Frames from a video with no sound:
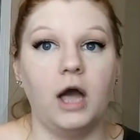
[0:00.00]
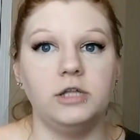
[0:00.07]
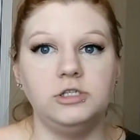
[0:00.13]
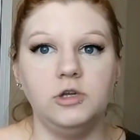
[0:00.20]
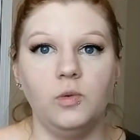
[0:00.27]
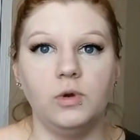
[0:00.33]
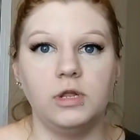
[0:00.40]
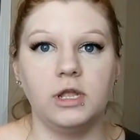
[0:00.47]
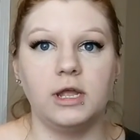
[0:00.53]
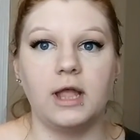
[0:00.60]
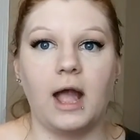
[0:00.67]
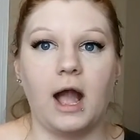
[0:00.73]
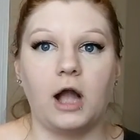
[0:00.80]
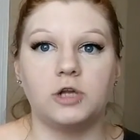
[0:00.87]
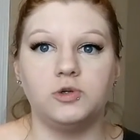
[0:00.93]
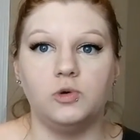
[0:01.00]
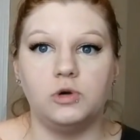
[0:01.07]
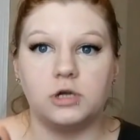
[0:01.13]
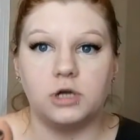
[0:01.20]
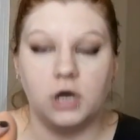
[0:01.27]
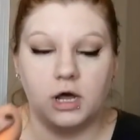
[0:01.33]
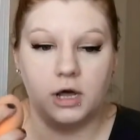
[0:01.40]
I do want to get
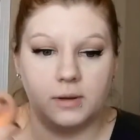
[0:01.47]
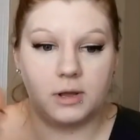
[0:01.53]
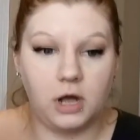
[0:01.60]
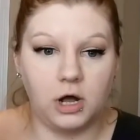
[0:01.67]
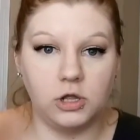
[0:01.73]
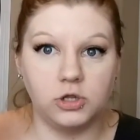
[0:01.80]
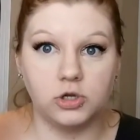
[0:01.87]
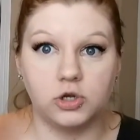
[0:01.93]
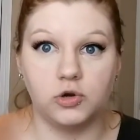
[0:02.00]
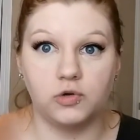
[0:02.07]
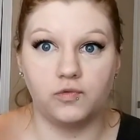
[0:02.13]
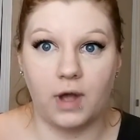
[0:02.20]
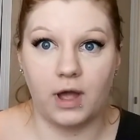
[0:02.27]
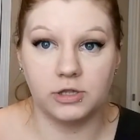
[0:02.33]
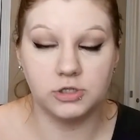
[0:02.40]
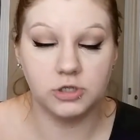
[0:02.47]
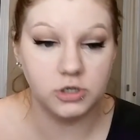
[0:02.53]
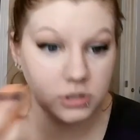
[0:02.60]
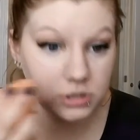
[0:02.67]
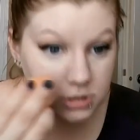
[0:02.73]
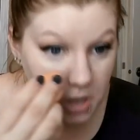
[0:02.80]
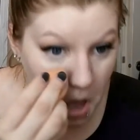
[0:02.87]
actual color
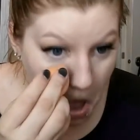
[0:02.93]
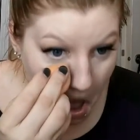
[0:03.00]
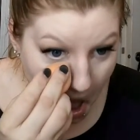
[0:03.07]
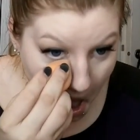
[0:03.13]
correctors